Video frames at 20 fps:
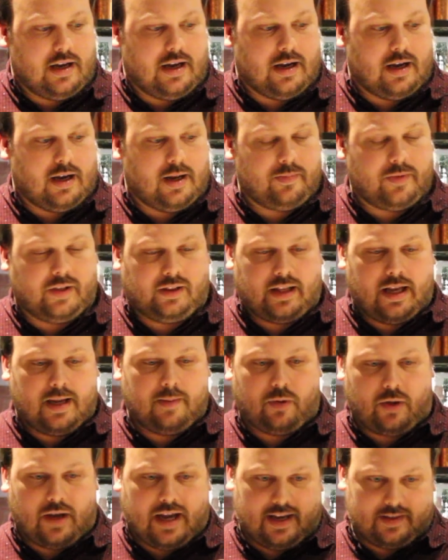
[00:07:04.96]
The
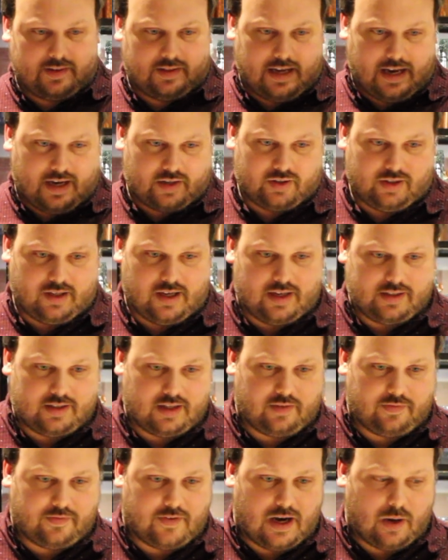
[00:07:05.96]
label has to actually
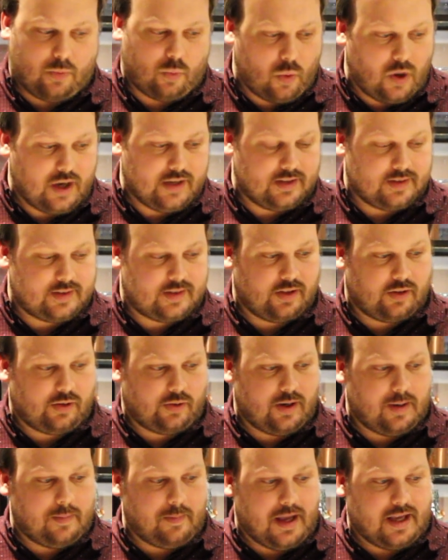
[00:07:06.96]
identify what
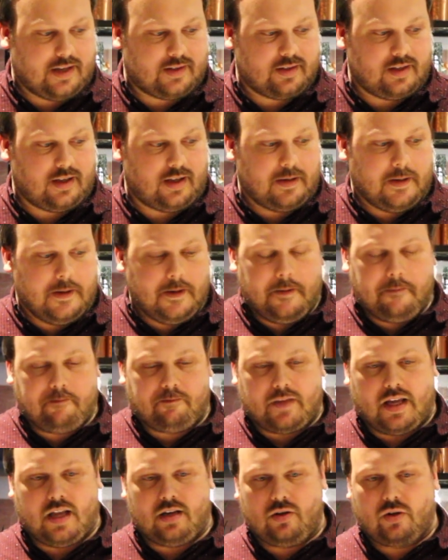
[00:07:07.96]
distillery makes it,
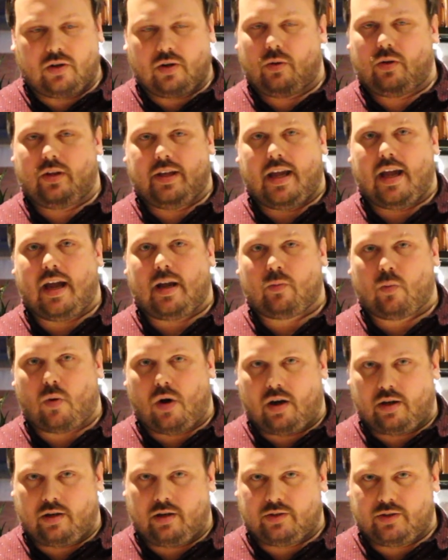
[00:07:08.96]
and you can only add
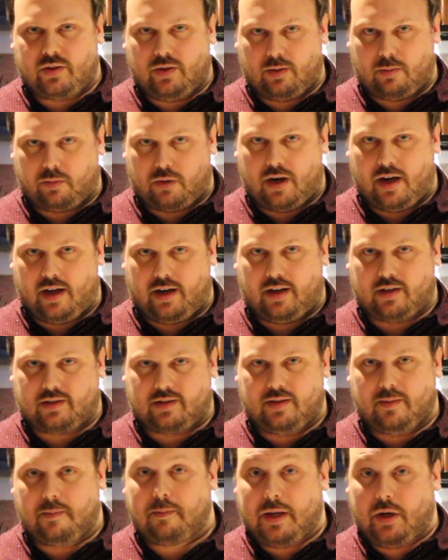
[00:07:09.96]
water to the
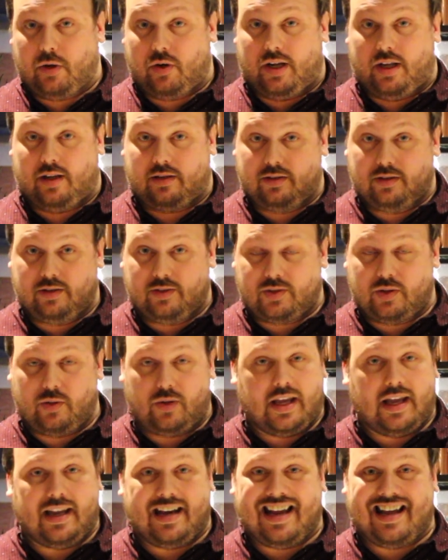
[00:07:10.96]
product, period. So you
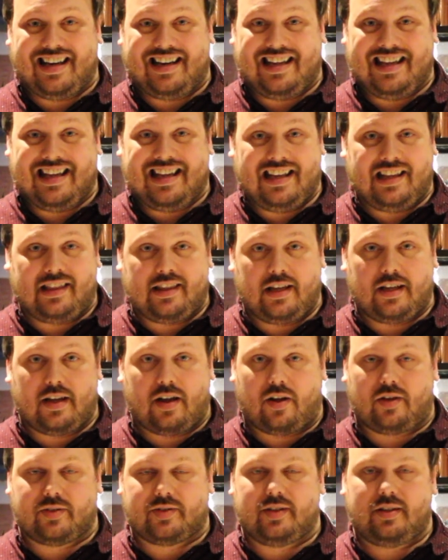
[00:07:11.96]
can't add anything
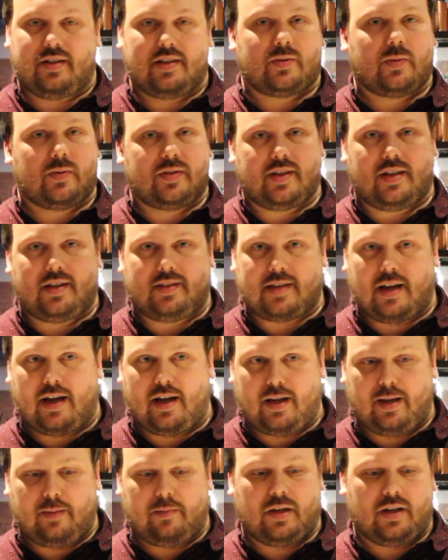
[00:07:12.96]
else. And this was at a
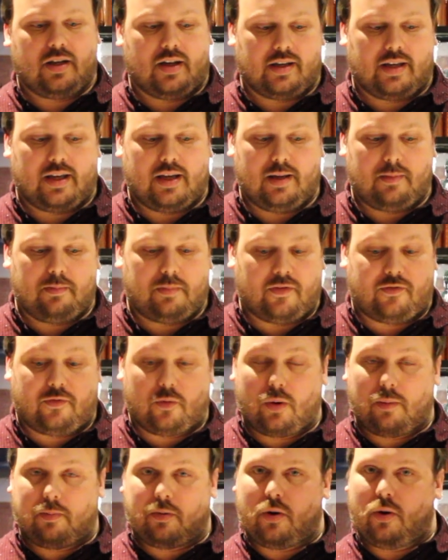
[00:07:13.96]
time, again,
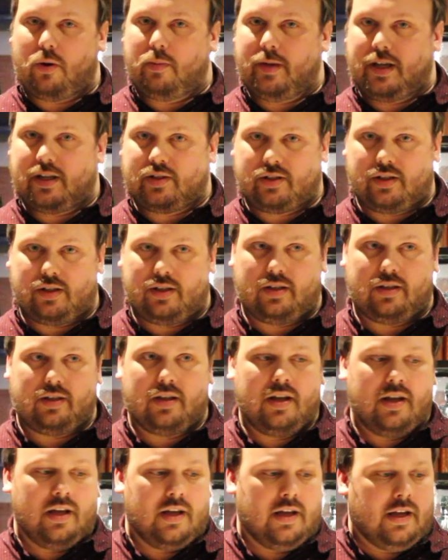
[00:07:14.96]
before
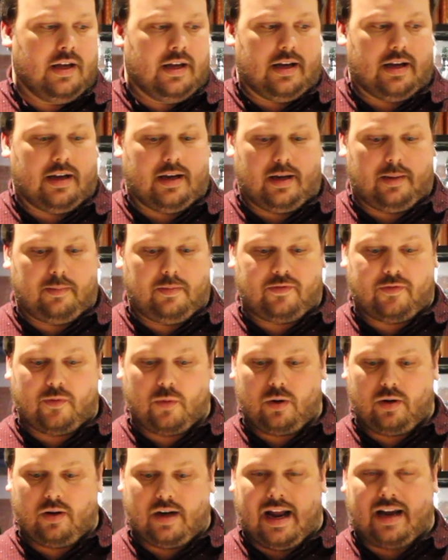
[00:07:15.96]
Prohibition,
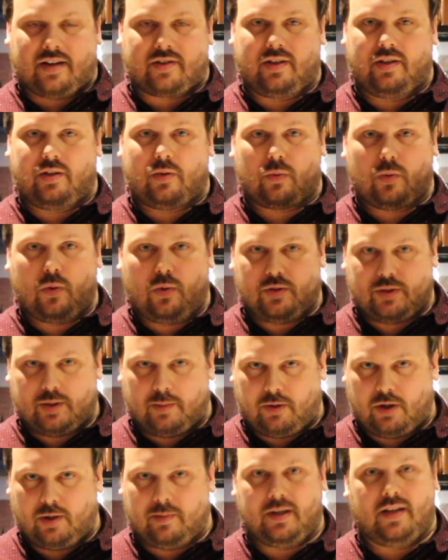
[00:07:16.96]
before actually the rules
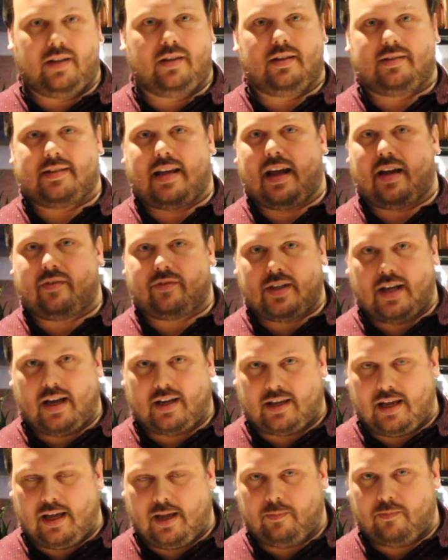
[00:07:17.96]
of bourbon and the Taft
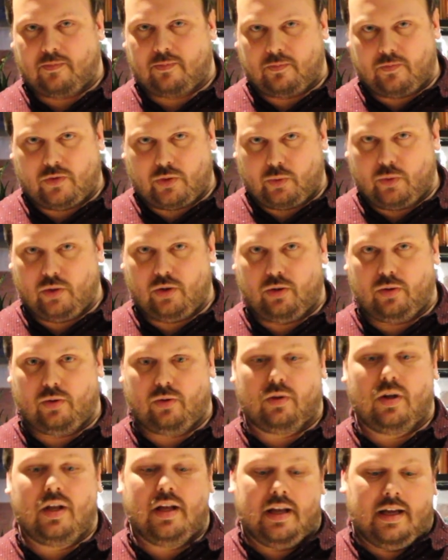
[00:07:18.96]
Act came
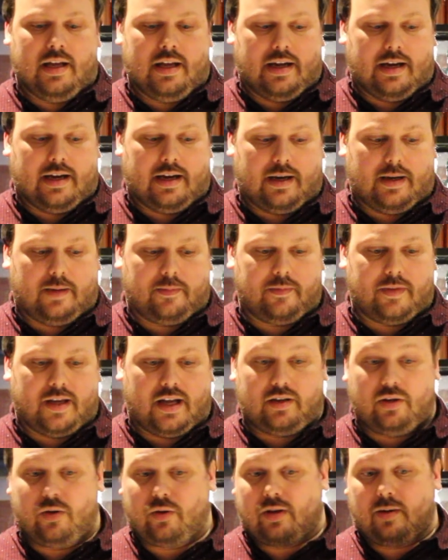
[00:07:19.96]
through,
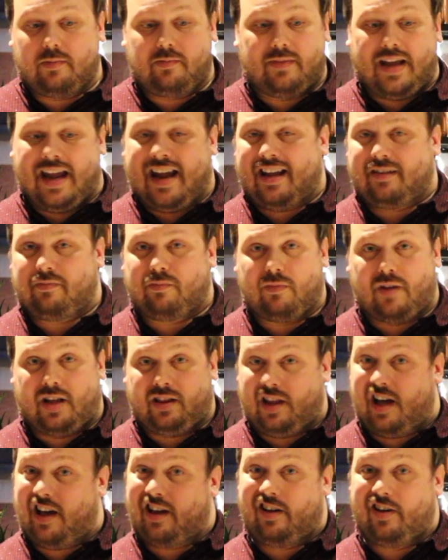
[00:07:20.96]
that you could add a
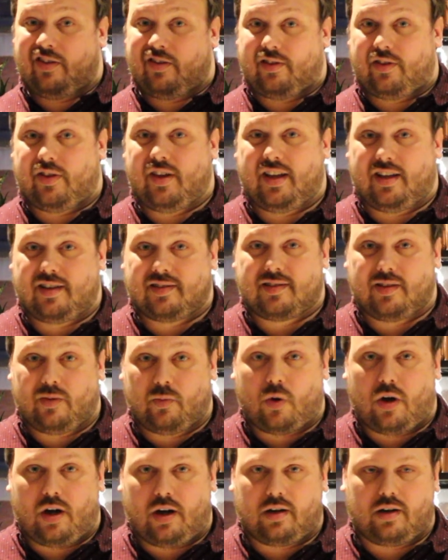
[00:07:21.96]
lot of other things
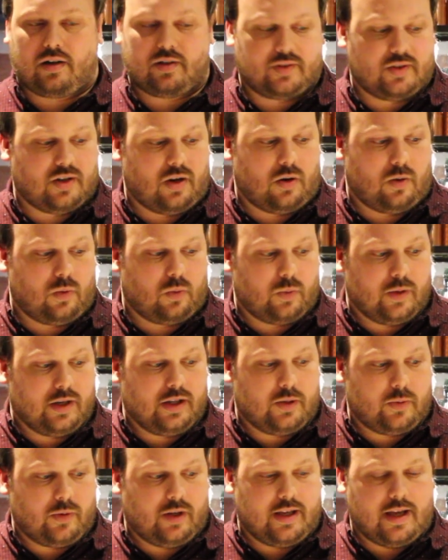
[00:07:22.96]
than water. So
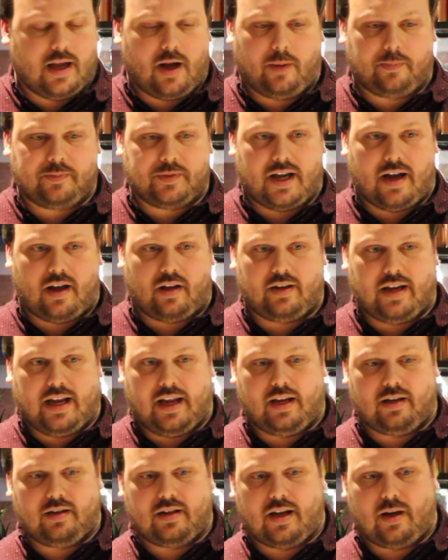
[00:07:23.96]
really, really helped out.
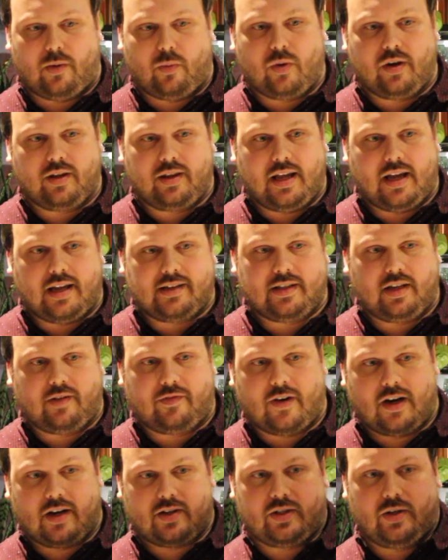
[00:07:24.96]
And one of the
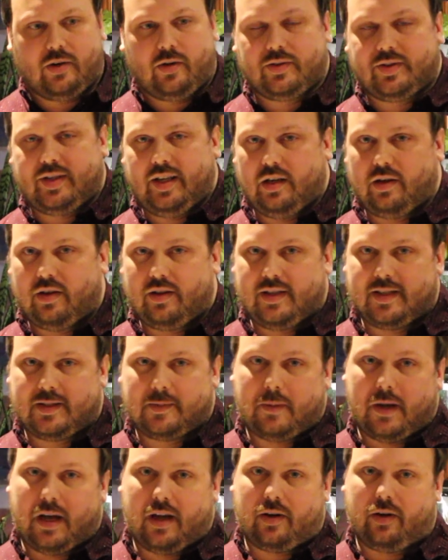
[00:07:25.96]
identifiers, you don't see it on
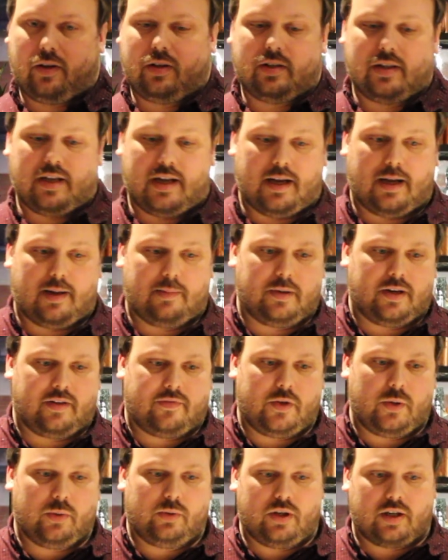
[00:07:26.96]
this bottle, but
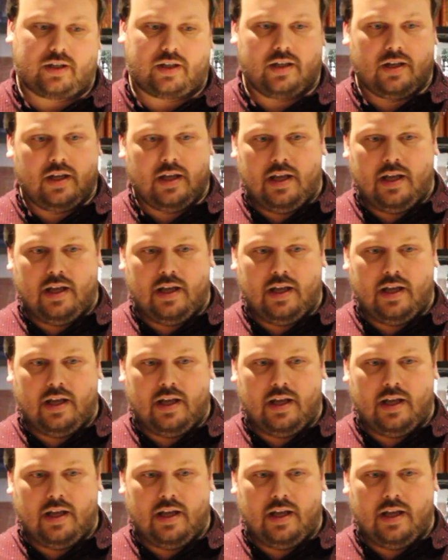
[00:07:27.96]
if you look